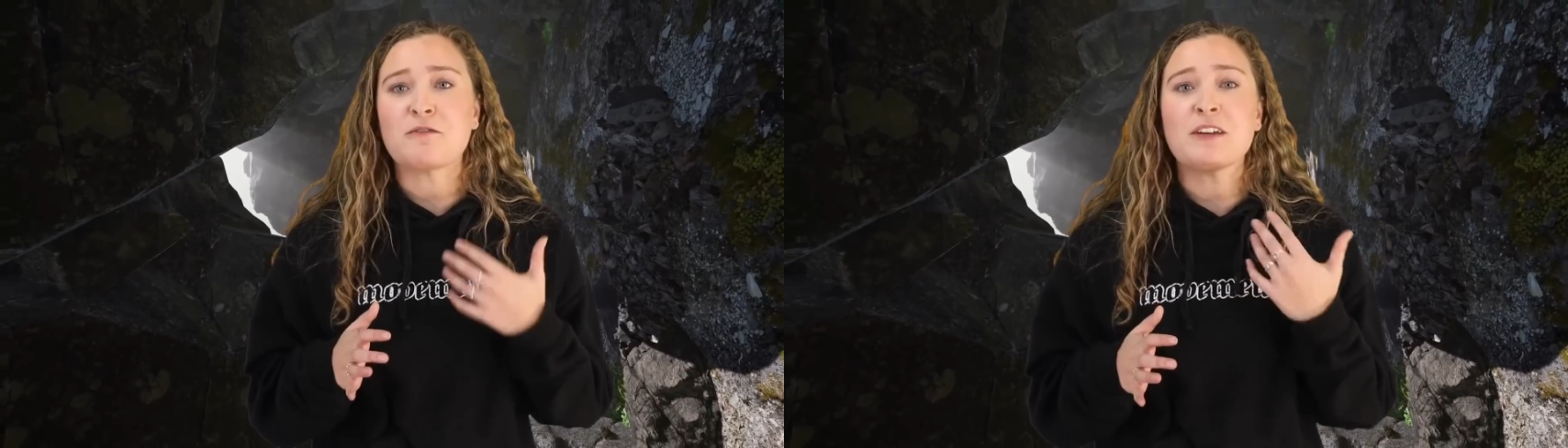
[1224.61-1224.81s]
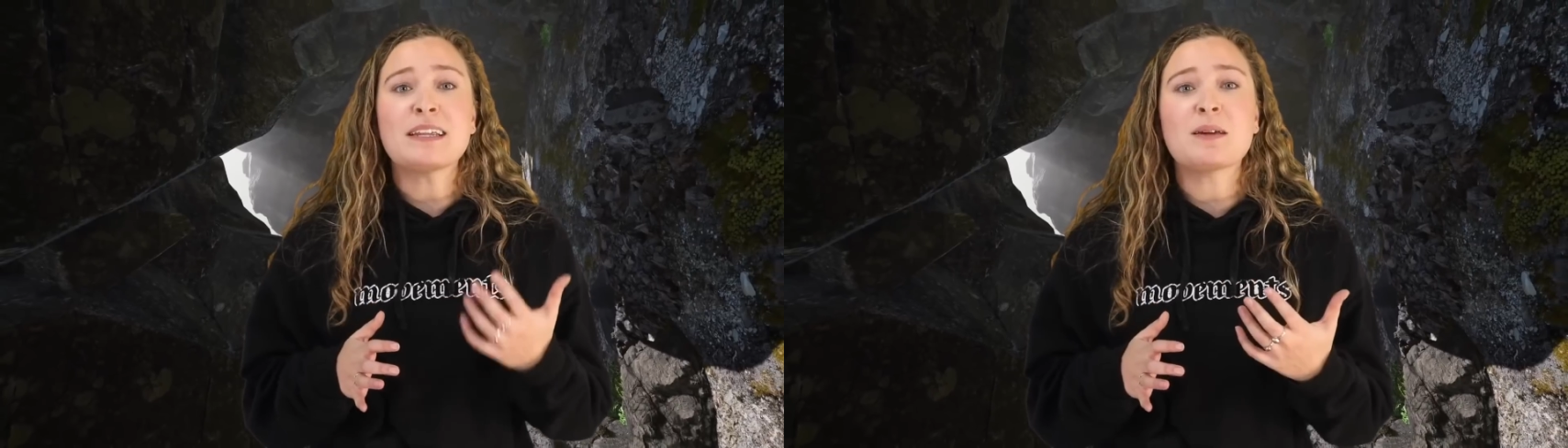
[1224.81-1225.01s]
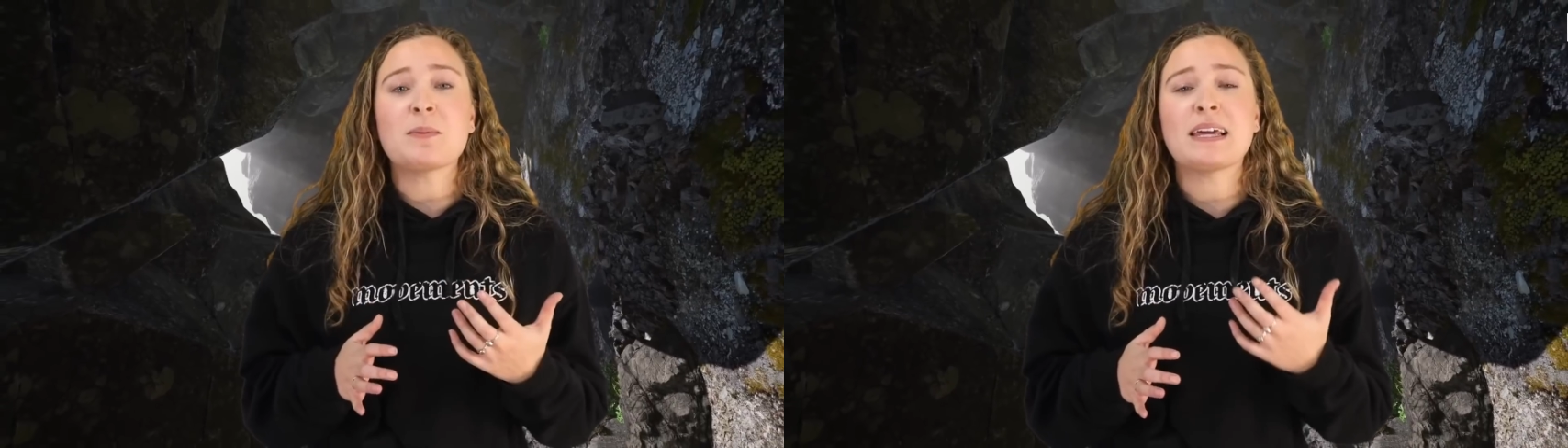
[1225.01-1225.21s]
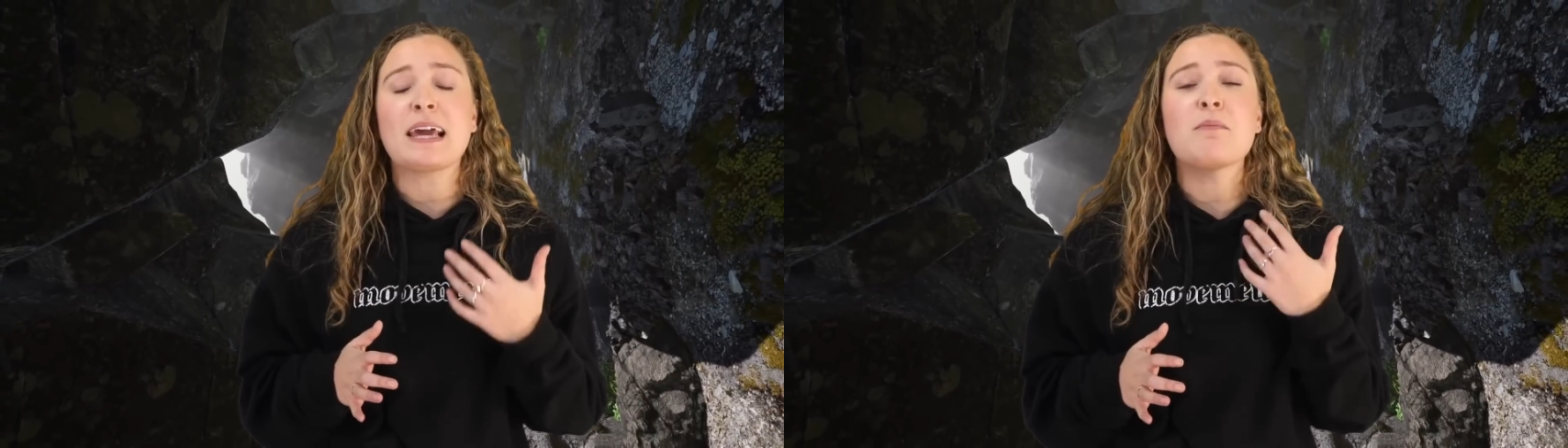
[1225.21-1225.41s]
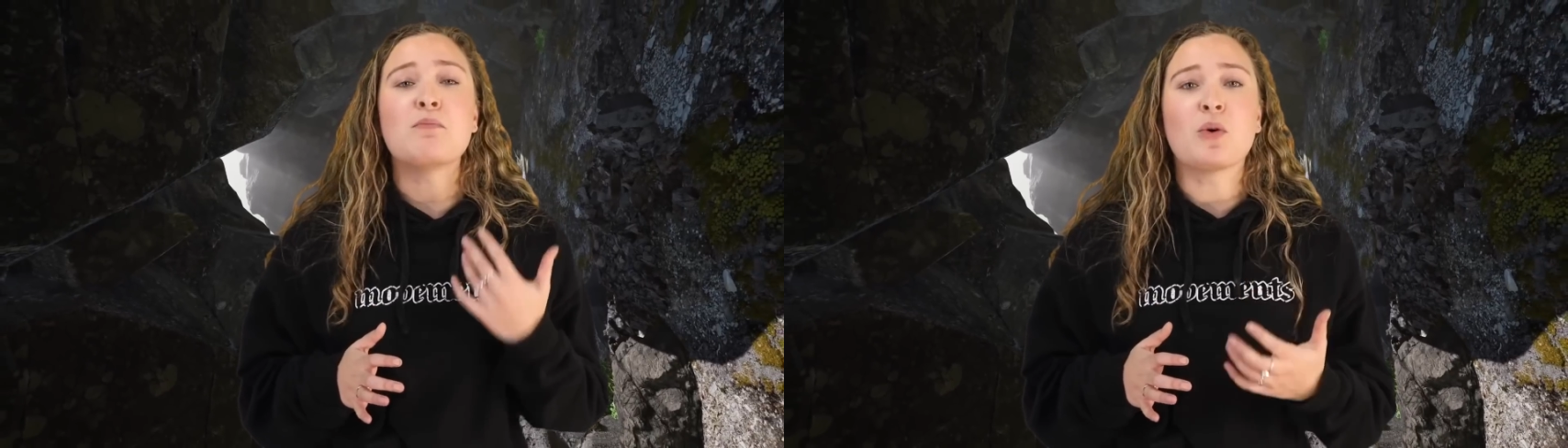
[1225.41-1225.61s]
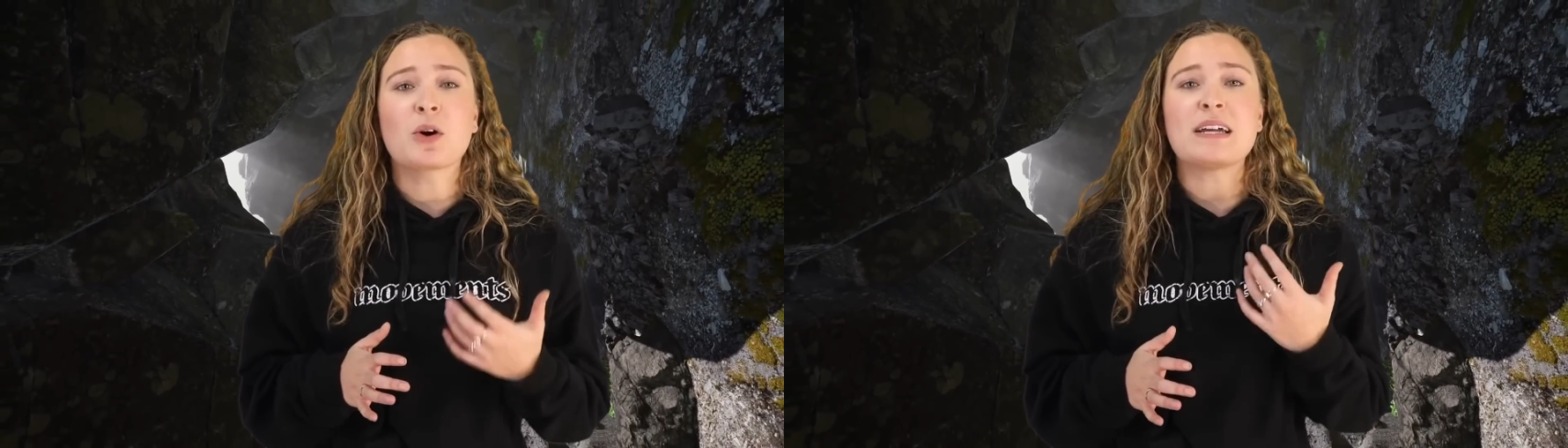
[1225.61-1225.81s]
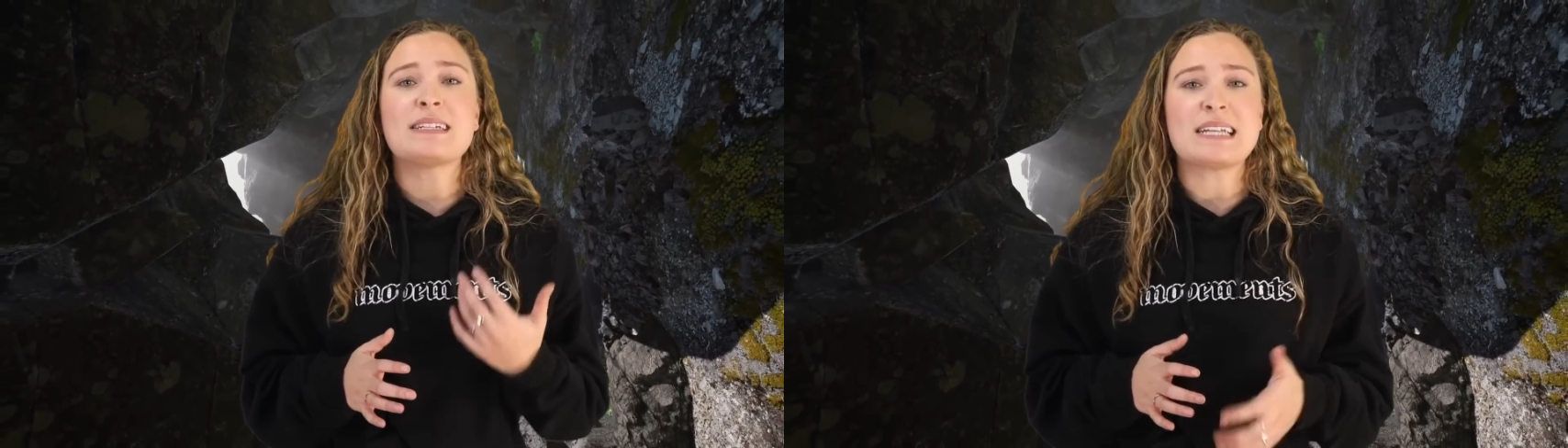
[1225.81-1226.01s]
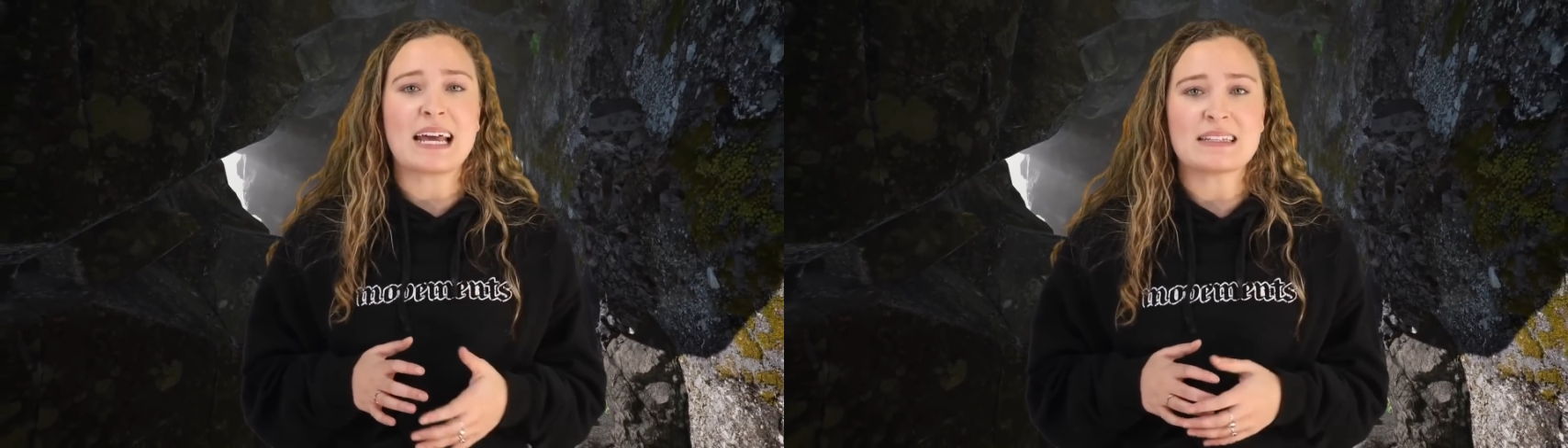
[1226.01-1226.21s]
feeling became more
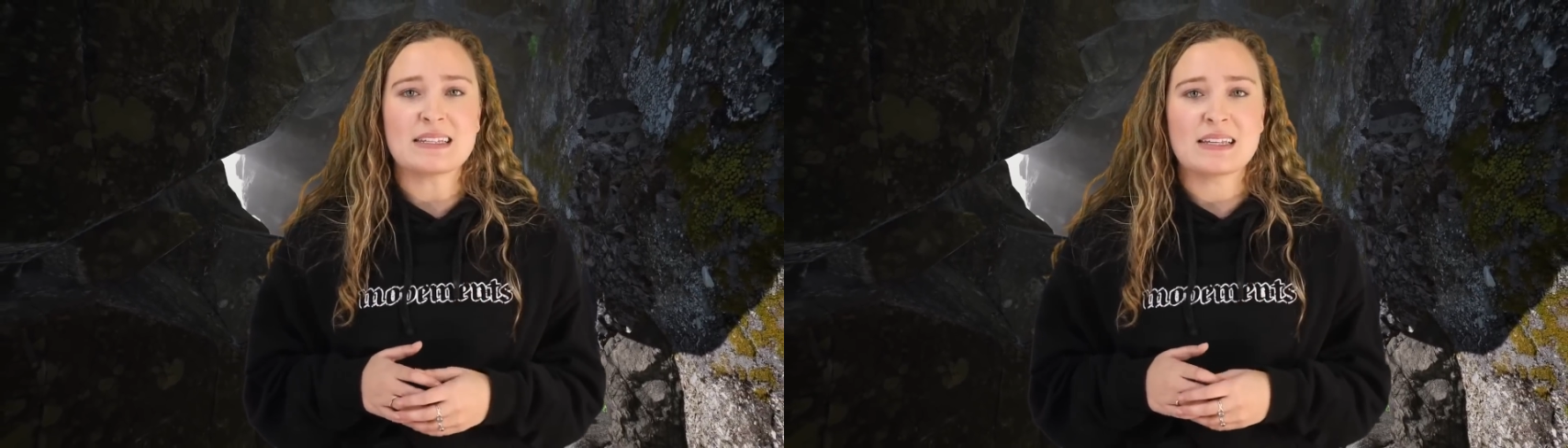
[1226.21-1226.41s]
intense.